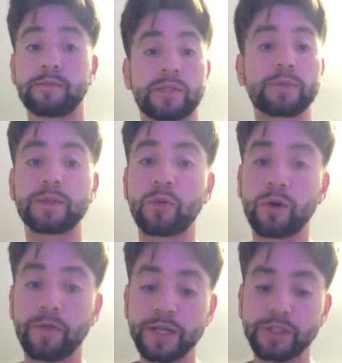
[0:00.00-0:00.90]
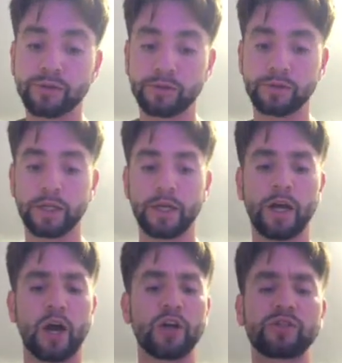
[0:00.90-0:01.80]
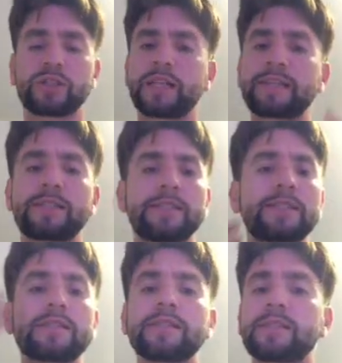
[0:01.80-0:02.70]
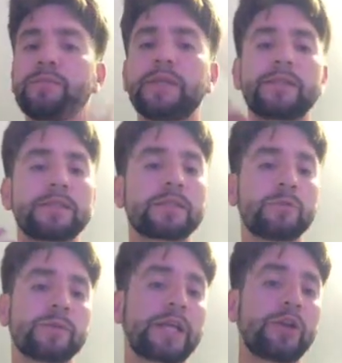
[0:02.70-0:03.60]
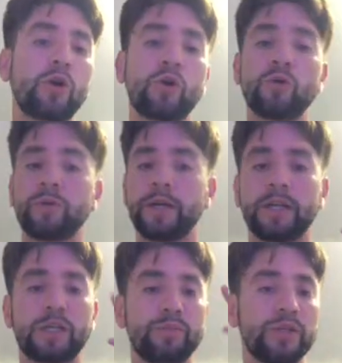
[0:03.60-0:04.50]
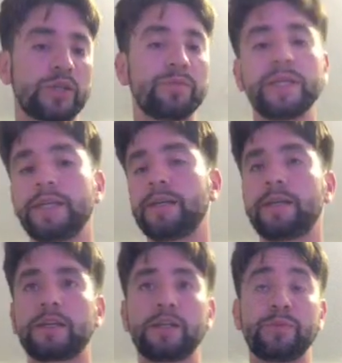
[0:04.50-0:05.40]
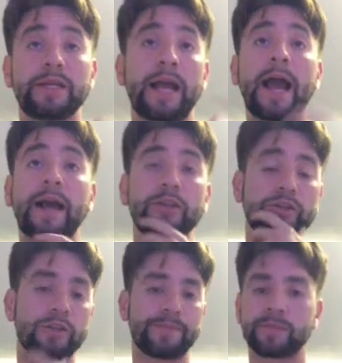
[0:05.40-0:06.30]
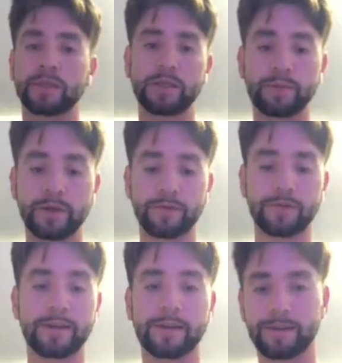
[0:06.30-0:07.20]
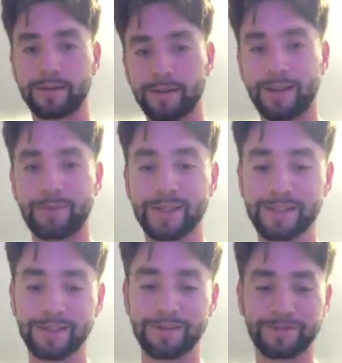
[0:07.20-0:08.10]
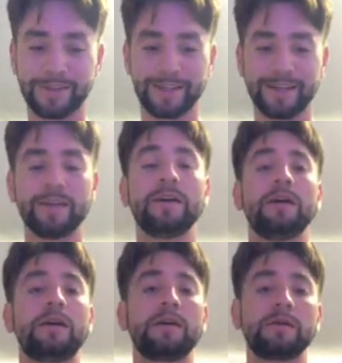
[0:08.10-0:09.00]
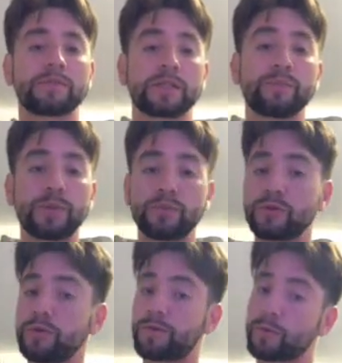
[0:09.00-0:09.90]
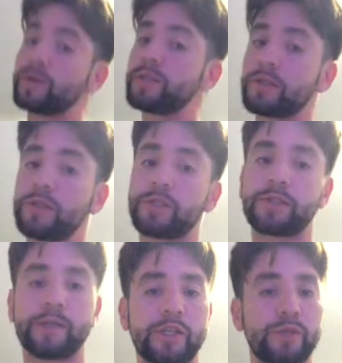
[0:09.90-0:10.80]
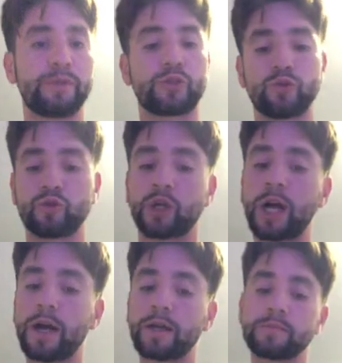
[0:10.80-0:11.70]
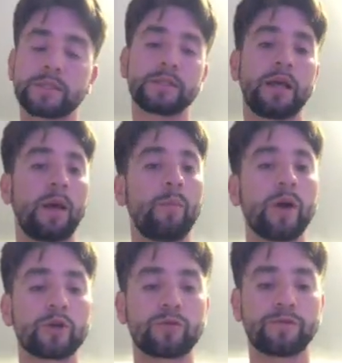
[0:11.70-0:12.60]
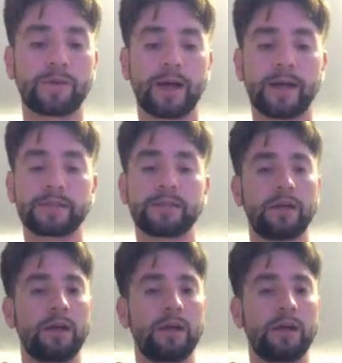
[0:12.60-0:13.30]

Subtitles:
something motivational. Others like to just listen because it's someone they know. Could be a comedian, could be an actor, could be a friend, like myself. Some people do it for research. It could be true crimes, medical facts.